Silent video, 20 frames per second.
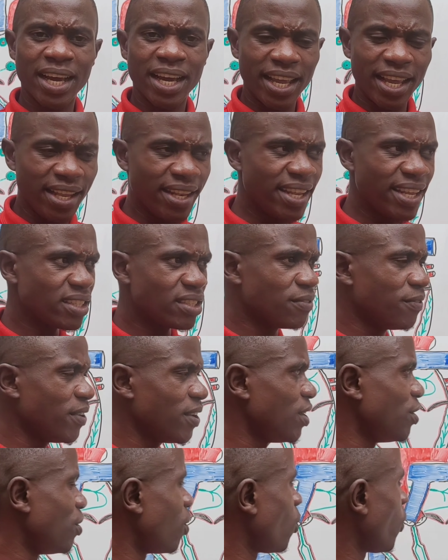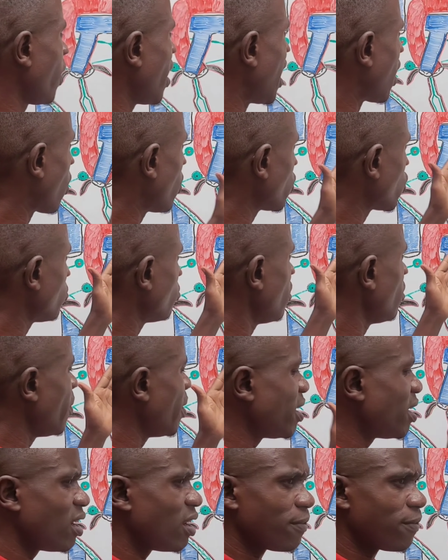In this video, we are going to be
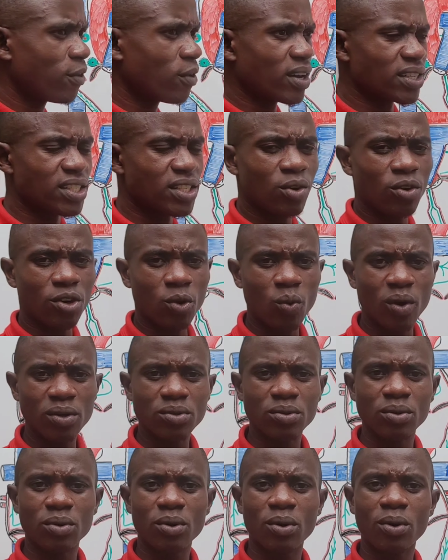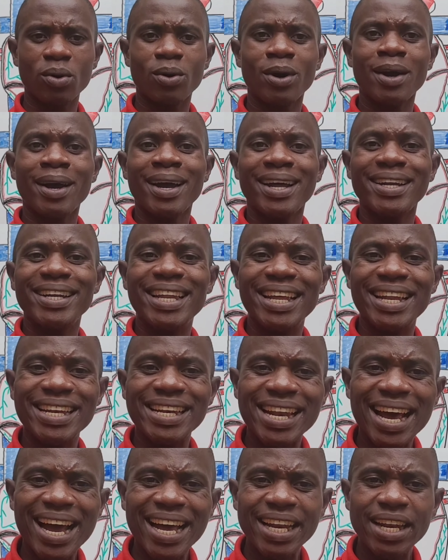mainly focusing on what we call the
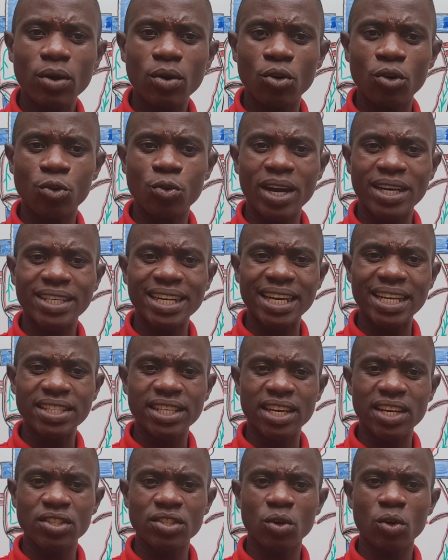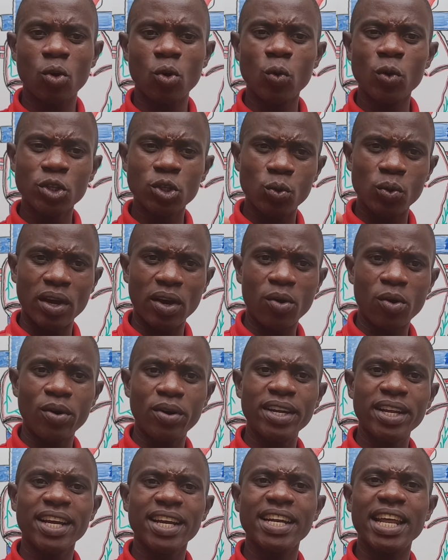non-contractile cells, or which we are
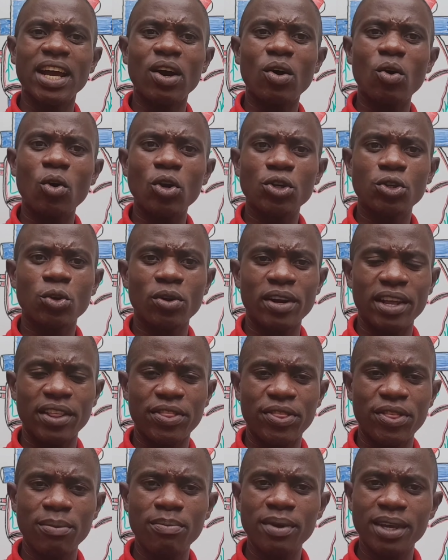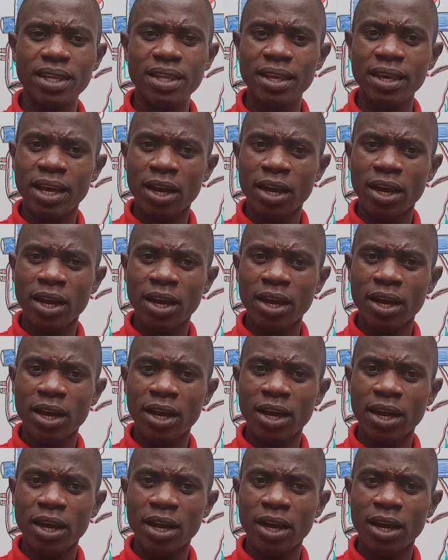calling the autorhythmic